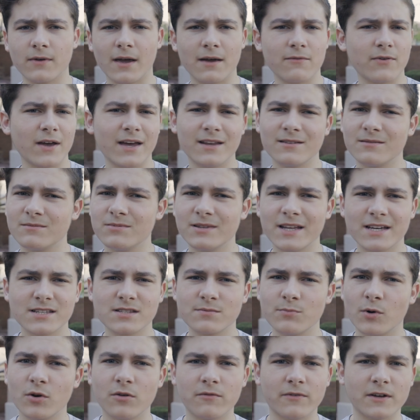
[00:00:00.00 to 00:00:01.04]
I've had
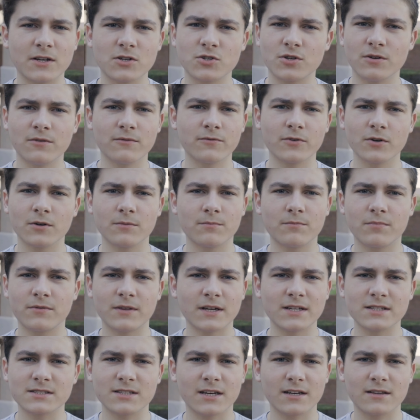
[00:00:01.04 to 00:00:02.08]
less motivation for
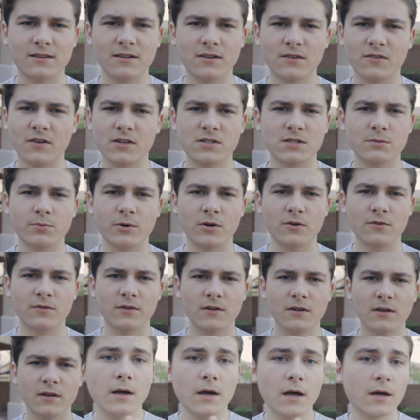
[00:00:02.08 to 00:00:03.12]
things like this, I suppose.